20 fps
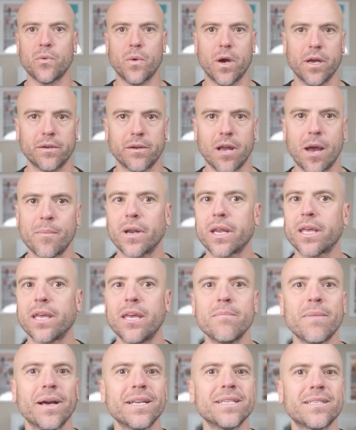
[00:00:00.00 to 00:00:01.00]
you want. I'm going to
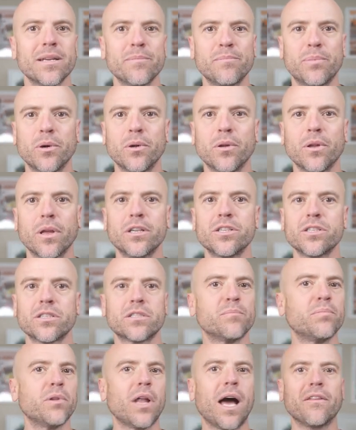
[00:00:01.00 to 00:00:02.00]
keep mine simple and
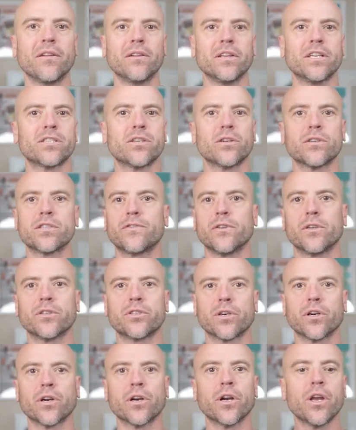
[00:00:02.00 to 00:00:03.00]
just apply the listeners
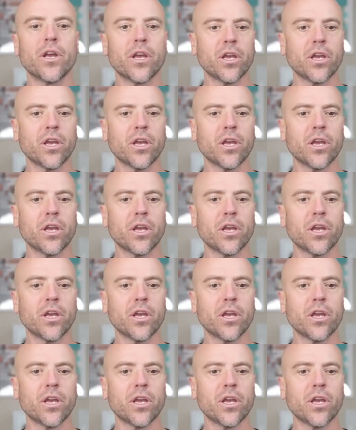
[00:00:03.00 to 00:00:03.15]
filter,